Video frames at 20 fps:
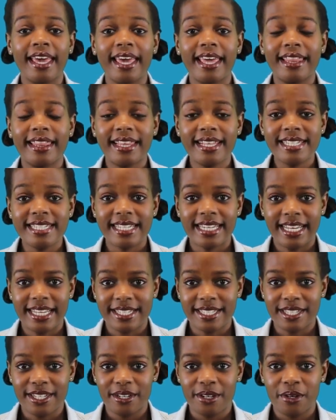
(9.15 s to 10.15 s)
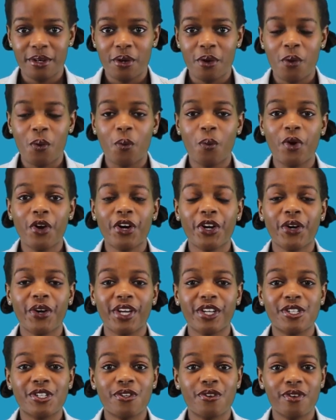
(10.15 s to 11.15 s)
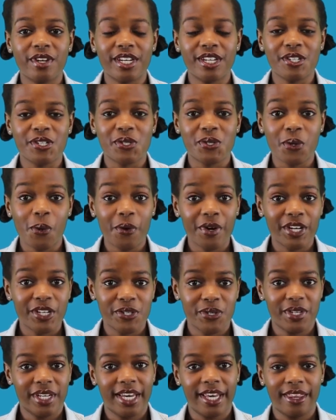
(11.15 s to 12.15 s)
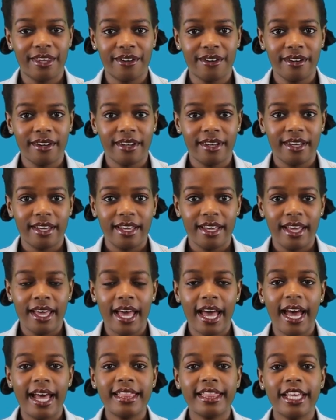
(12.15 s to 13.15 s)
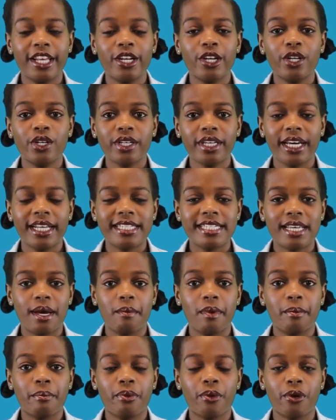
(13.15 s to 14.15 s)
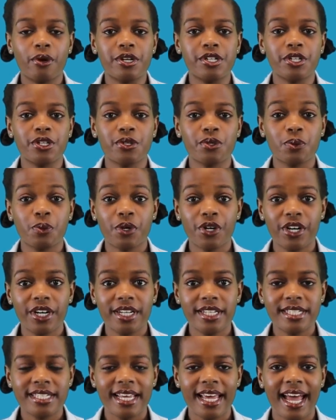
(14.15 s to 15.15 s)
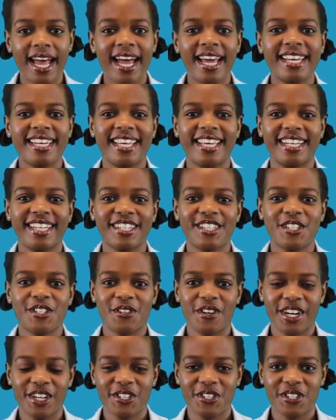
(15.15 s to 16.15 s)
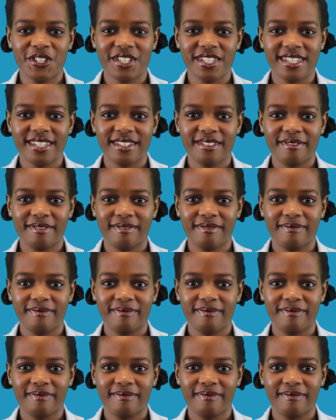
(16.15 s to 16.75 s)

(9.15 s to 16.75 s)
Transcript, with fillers: In this lesson, we're going to read a story together and then look at some important words and English structures.